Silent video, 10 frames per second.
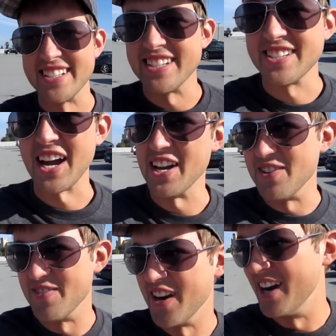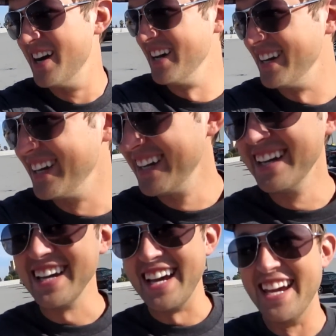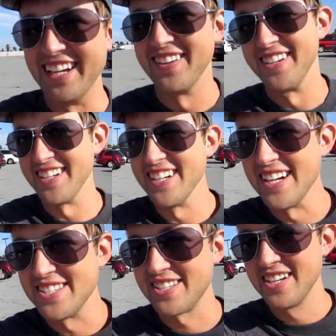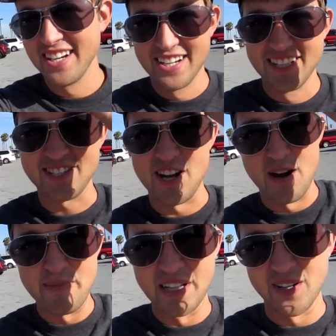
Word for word: this is kind of uh, Ingrid and I's stomping